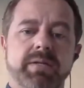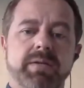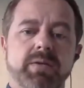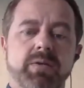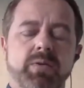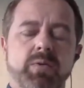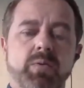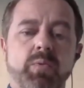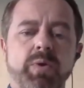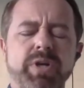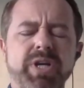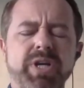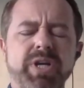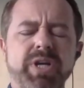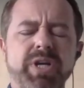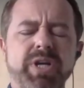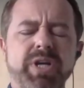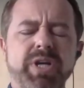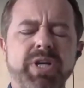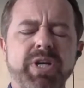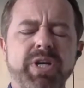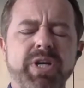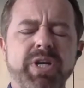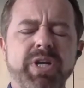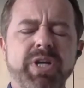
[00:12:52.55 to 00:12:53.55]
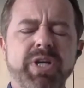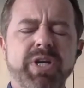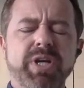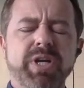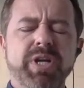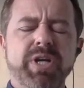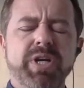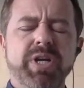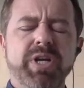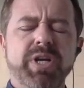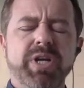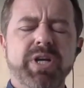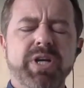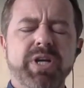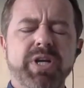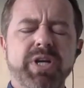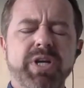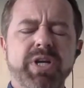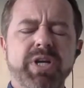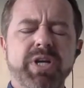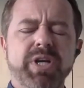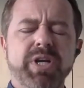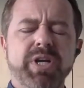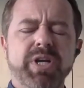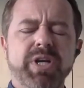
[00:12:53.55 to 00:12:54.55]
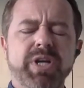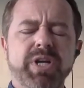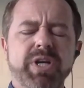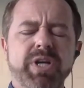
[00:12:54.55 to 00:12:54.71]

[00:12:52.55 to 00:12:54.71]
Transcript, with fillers: We need to know why,